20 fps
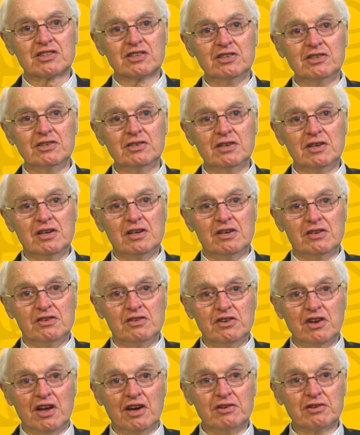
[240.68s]
to
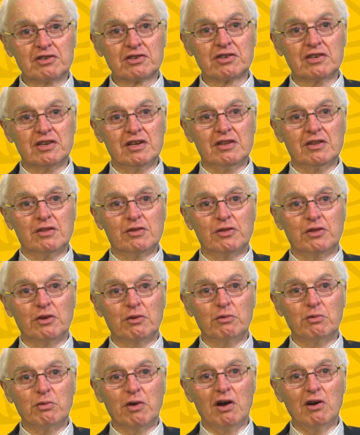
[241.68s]
note the
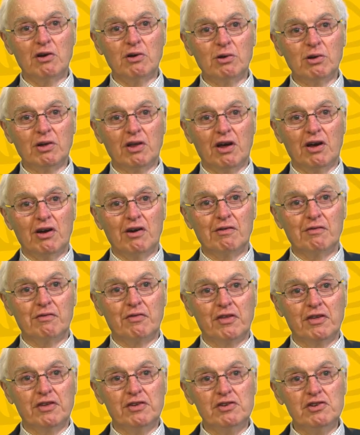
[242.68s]
role of
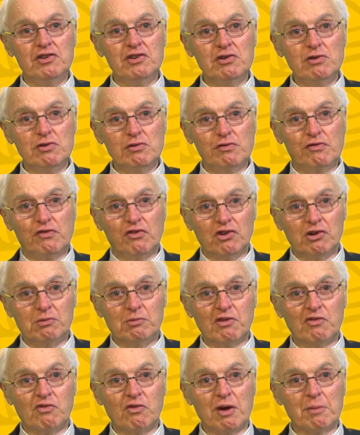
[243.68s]
the new form
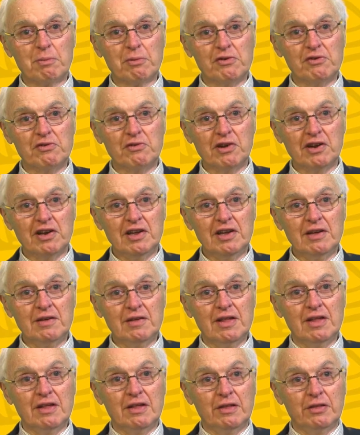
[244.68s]
of weaponry
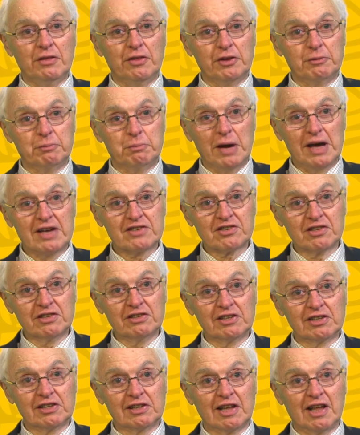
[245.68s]
that Basil
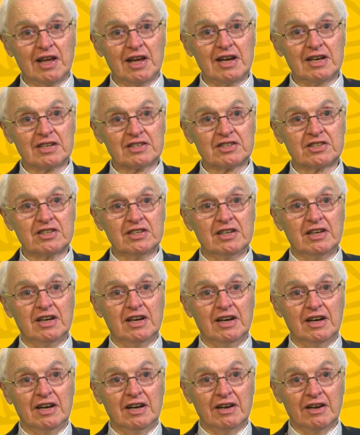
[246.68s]
Liddell Hart
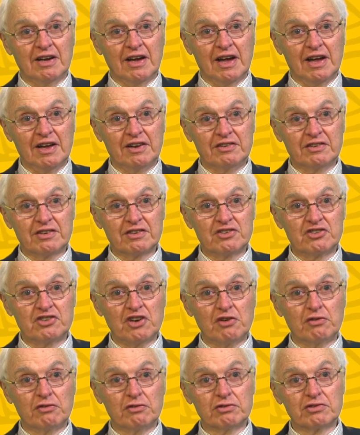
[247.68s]
and
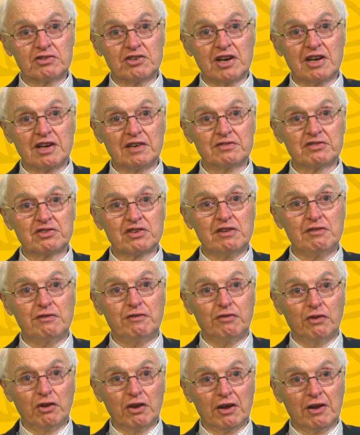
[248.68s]
General JFC
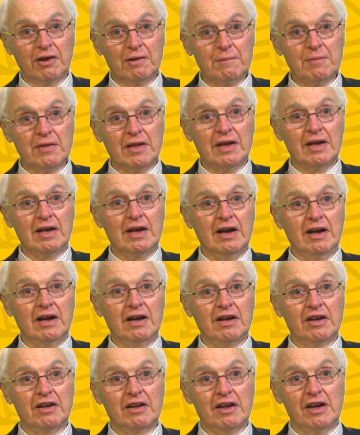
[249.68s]
Fuller
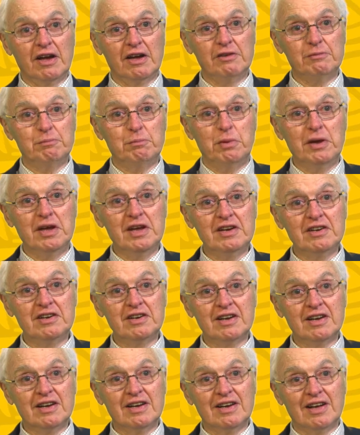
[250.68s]
had
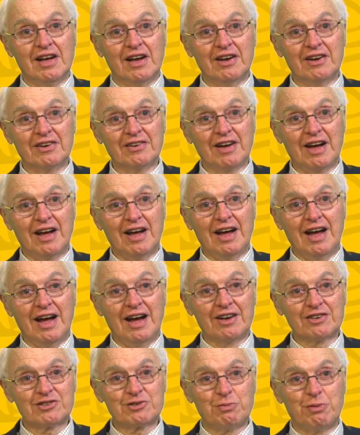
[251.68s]
been
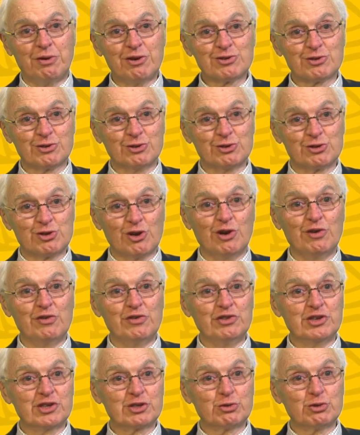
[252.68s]
arch apostles of,
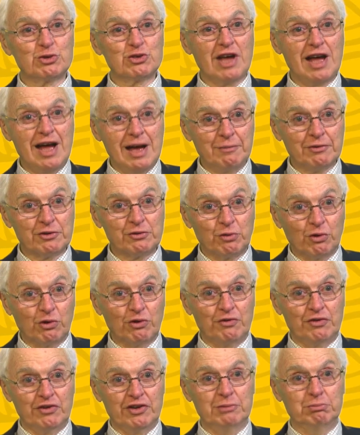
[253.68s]
and this was armoured
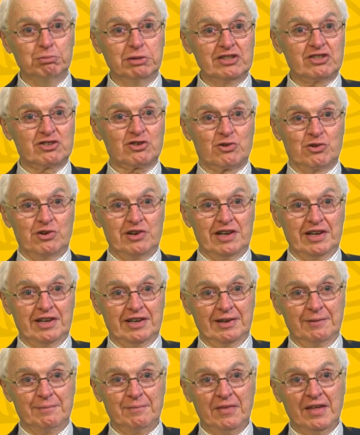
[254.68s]
warfare, blitzkrieg.